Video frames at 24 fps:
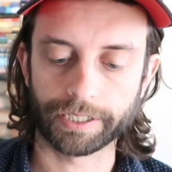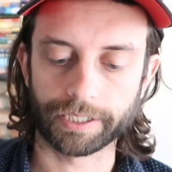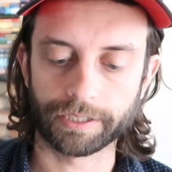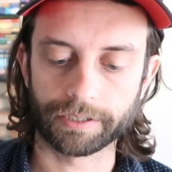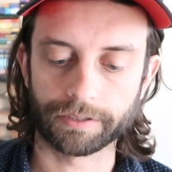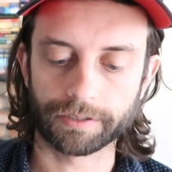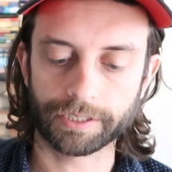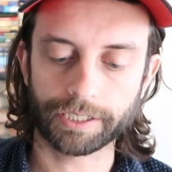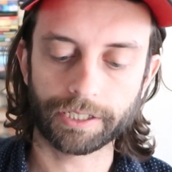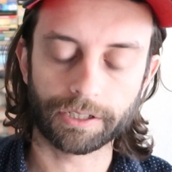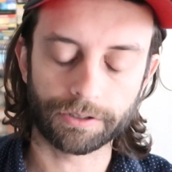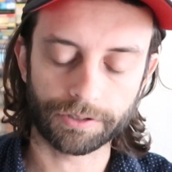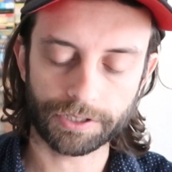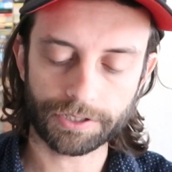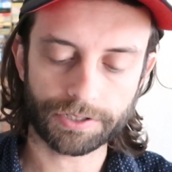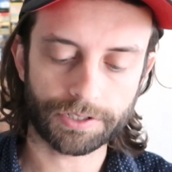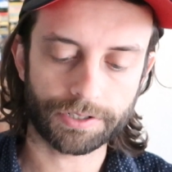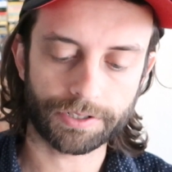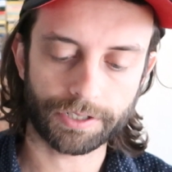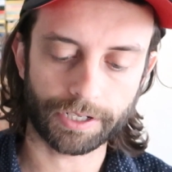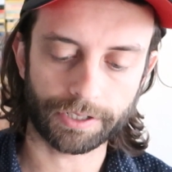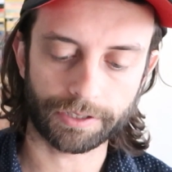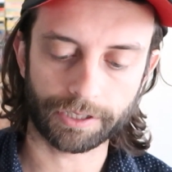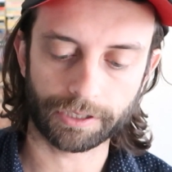And you know, this
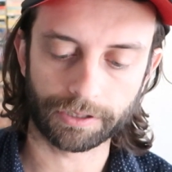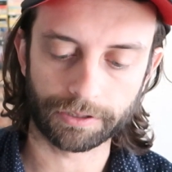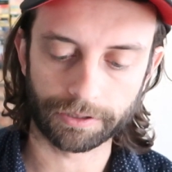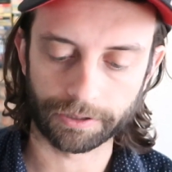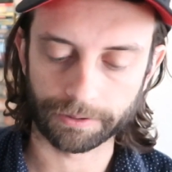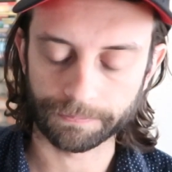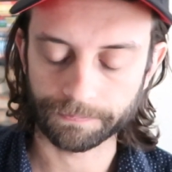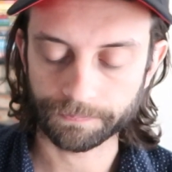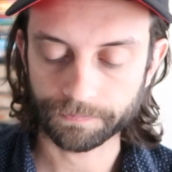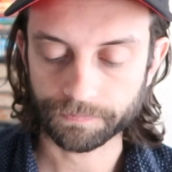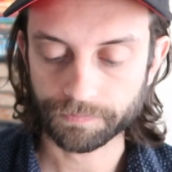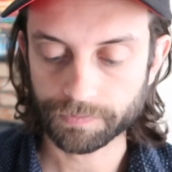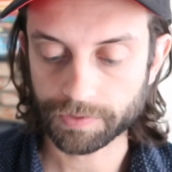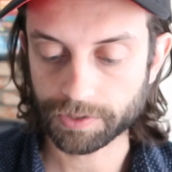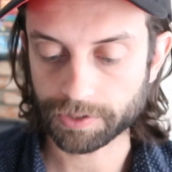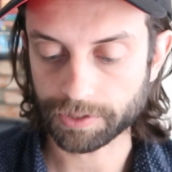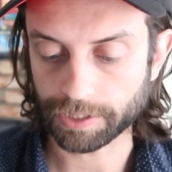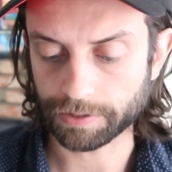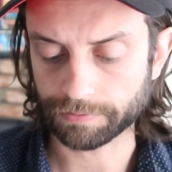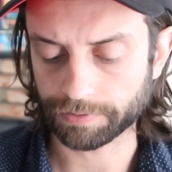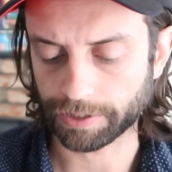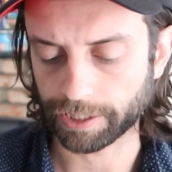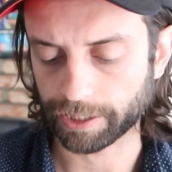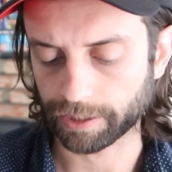is nothing to
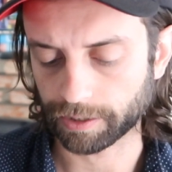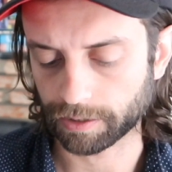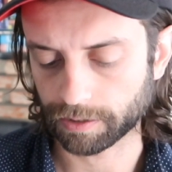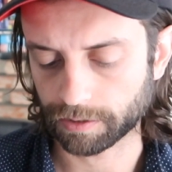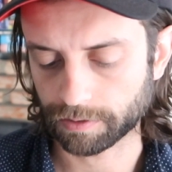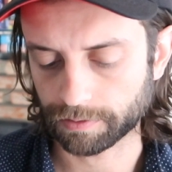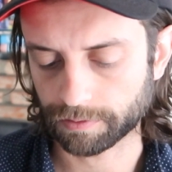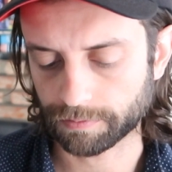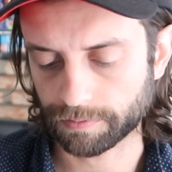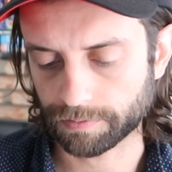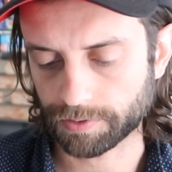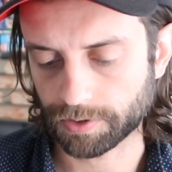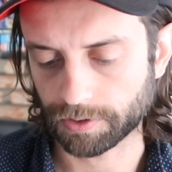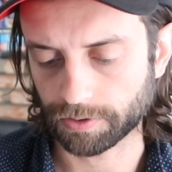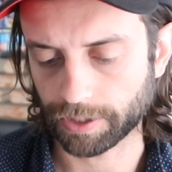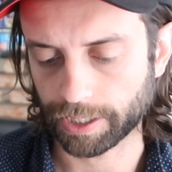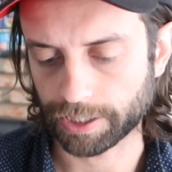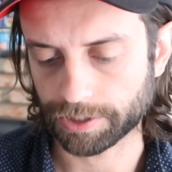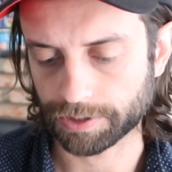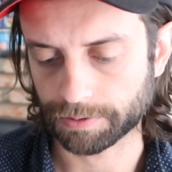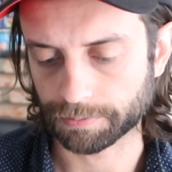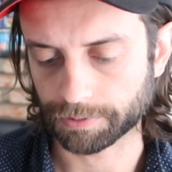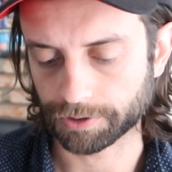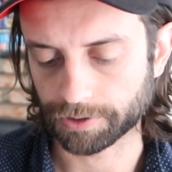sniff at. Still
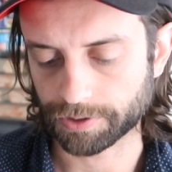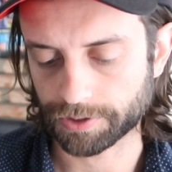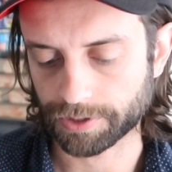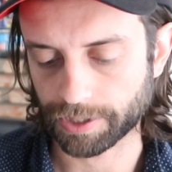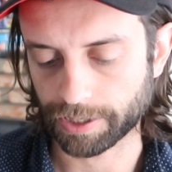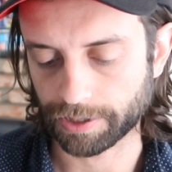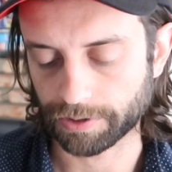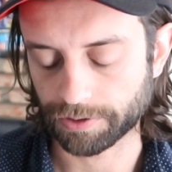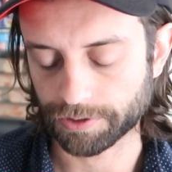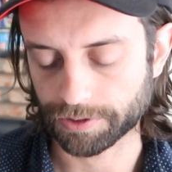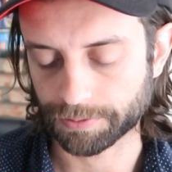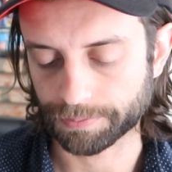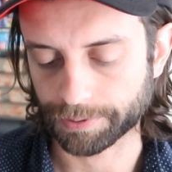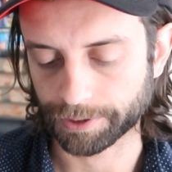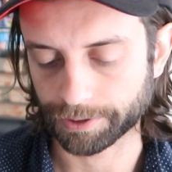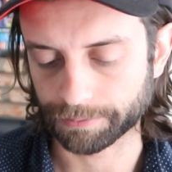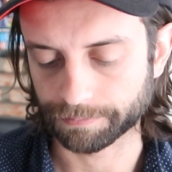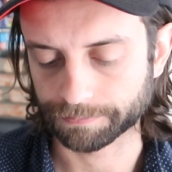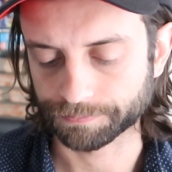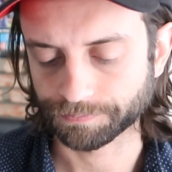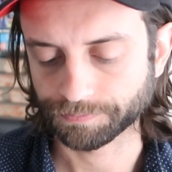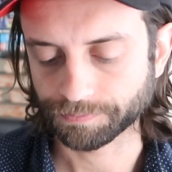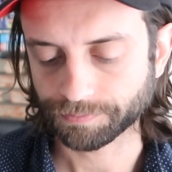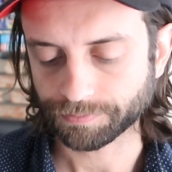had some good sales,
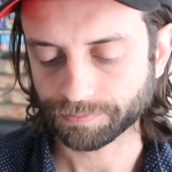but